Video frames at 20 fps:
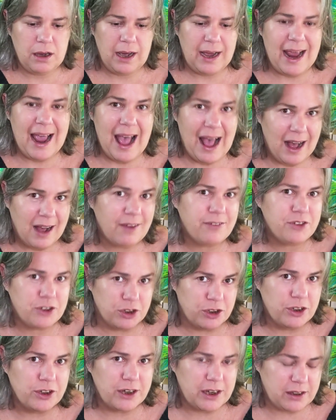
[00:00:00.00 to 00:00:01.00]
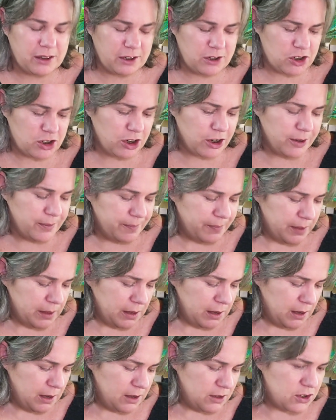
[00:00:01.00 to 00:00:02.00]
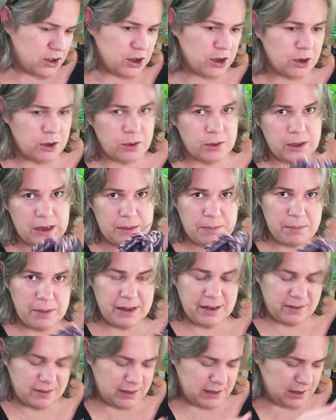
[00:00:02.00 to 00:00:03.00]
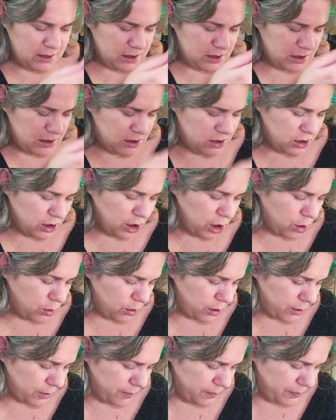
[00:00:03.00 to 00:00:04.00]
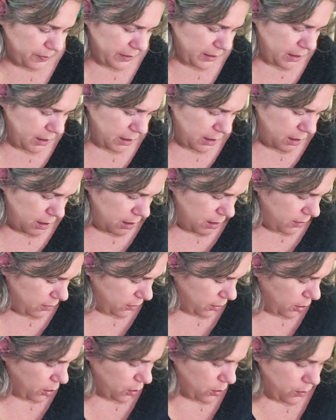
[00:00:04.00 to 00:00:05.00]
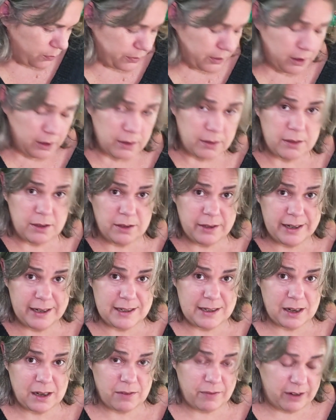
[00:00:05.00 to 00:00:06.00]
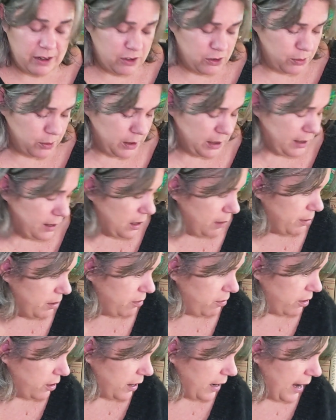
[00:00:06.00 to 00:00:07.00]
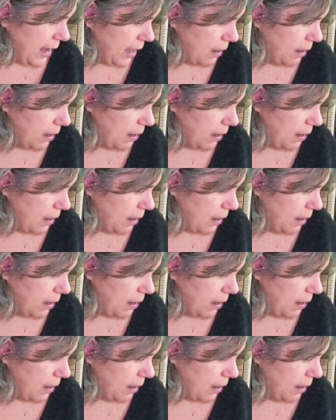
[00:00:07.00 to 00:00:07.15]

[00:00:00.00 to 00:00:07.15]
I have to look at the chart. So it makes these slower. So they'll get done eventually, and I'll be very